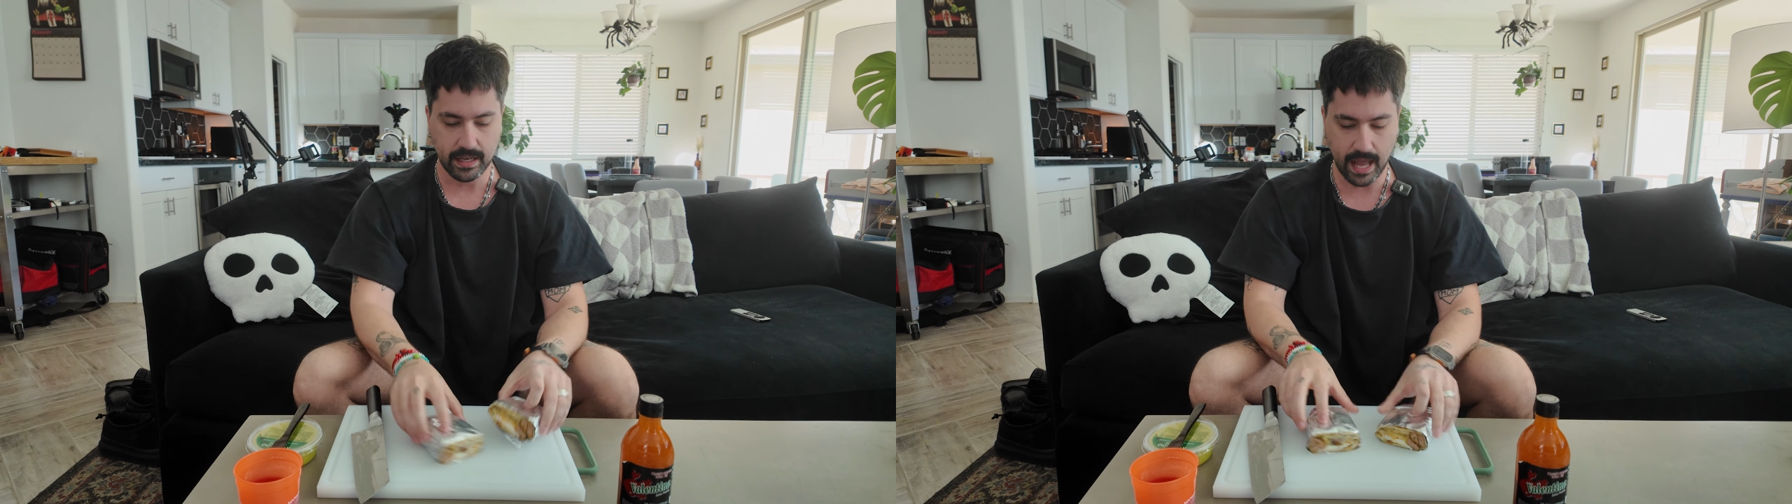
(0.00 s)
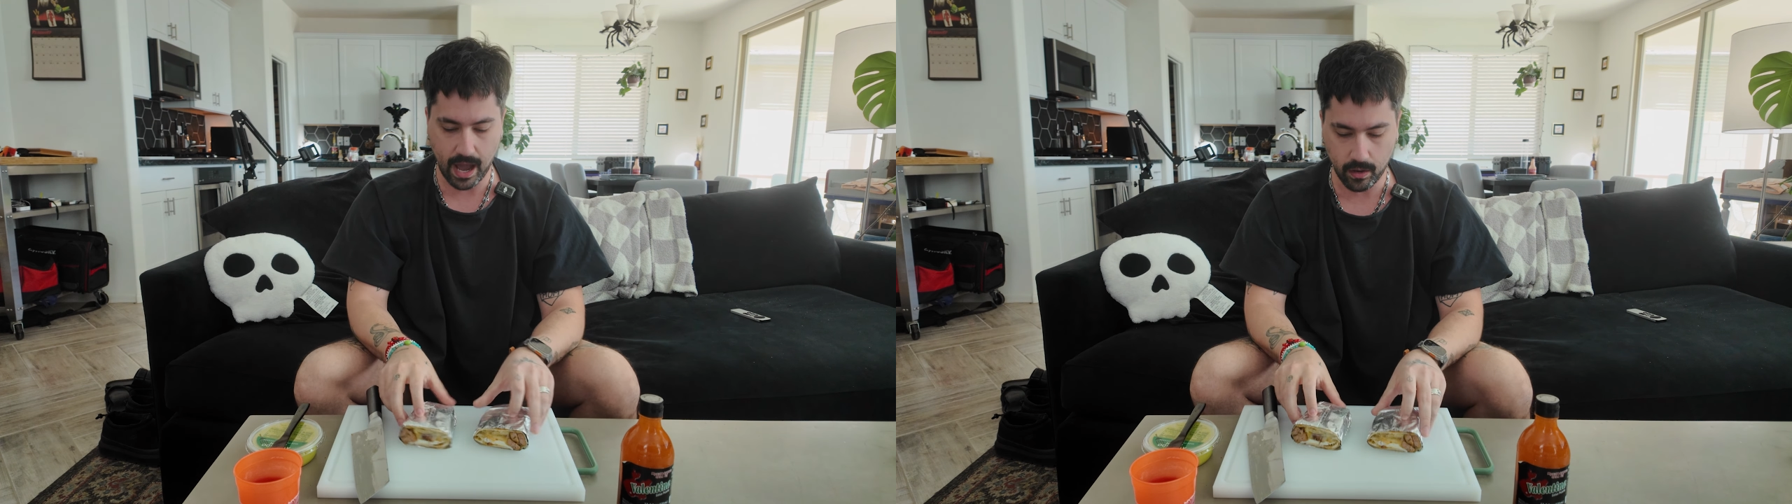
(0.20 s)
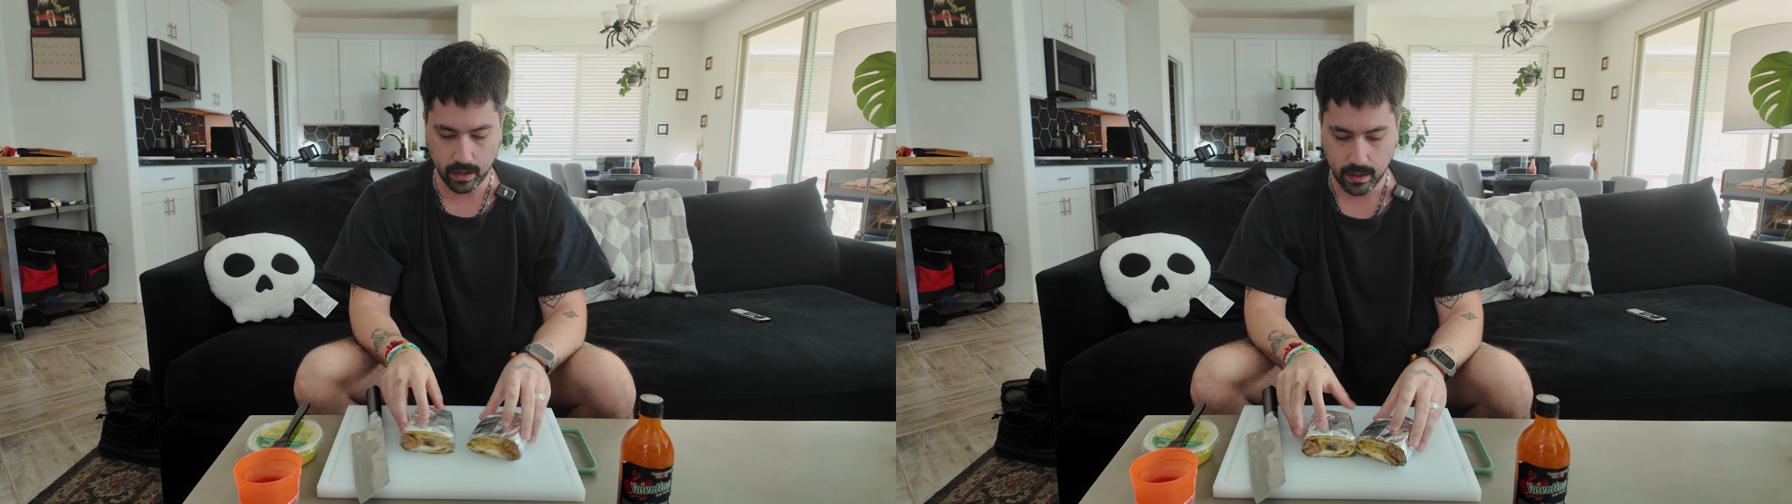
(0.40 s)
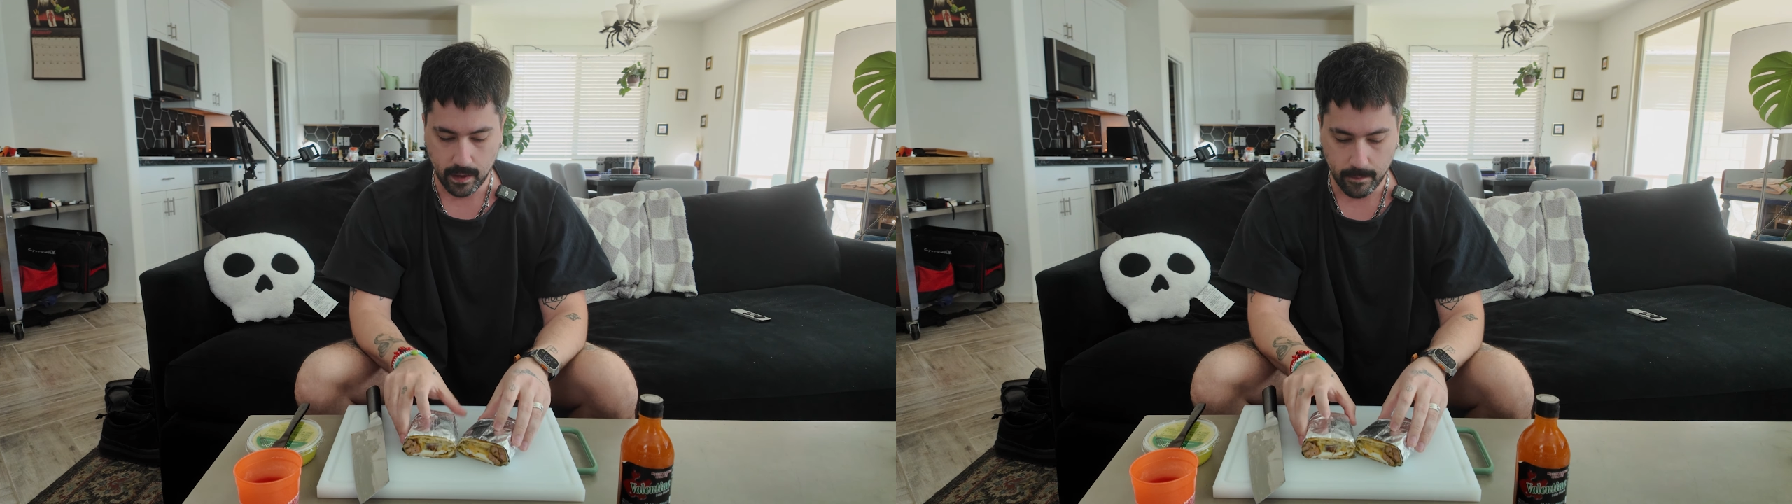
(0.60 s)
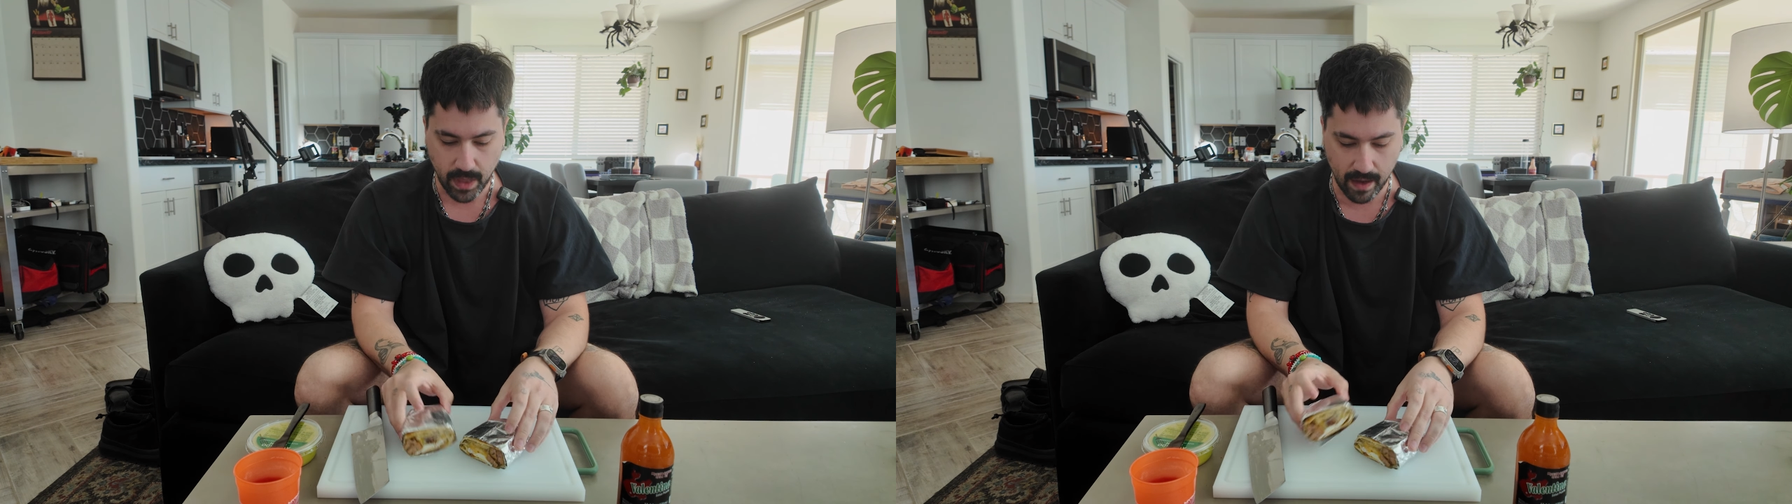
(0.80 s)
Now,
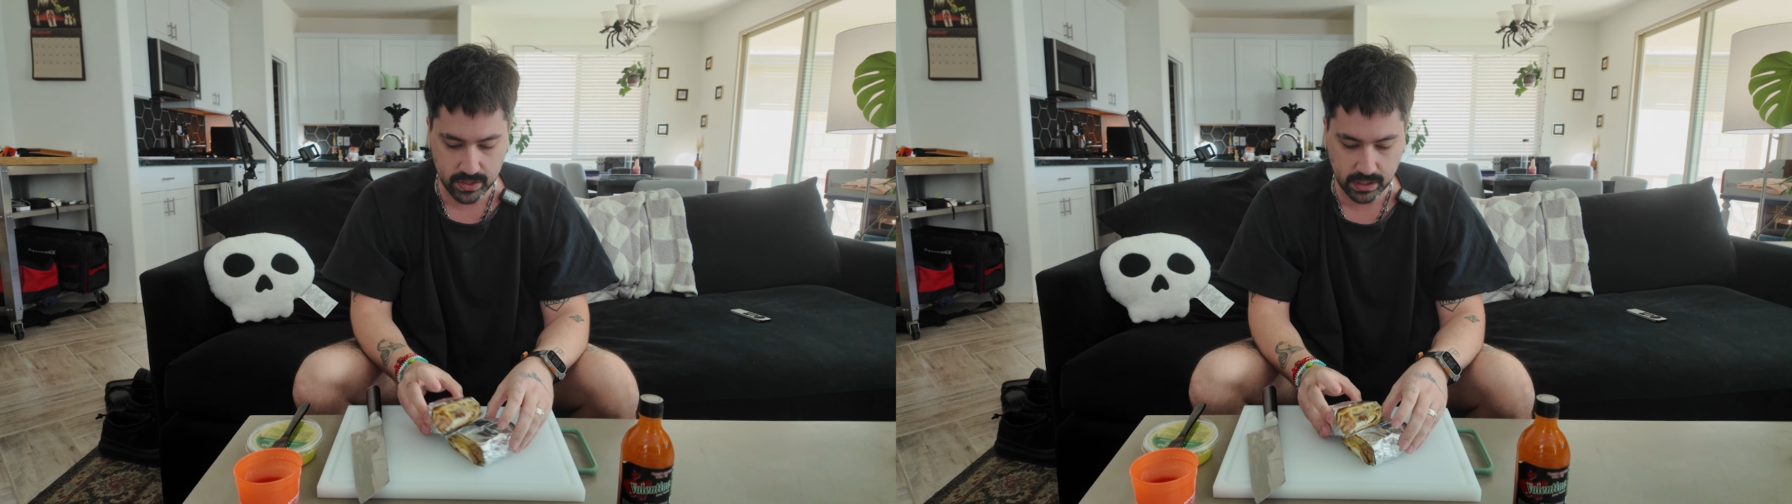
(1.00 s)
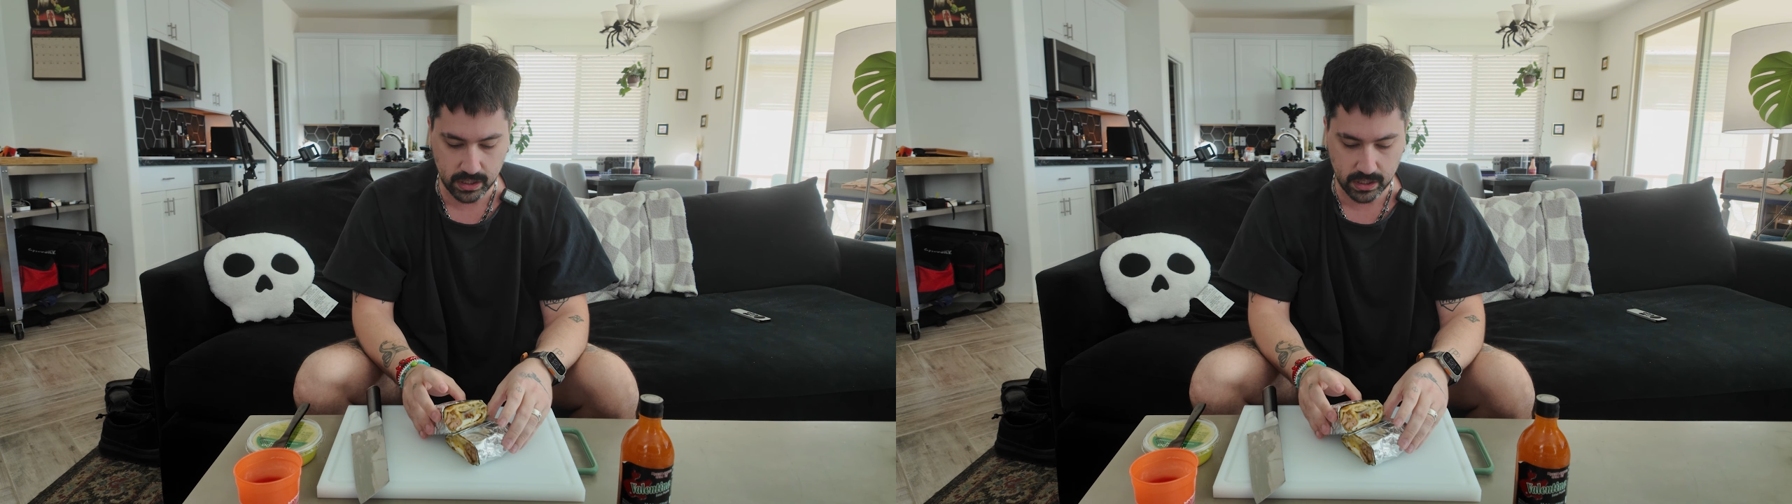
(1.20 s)
obviously,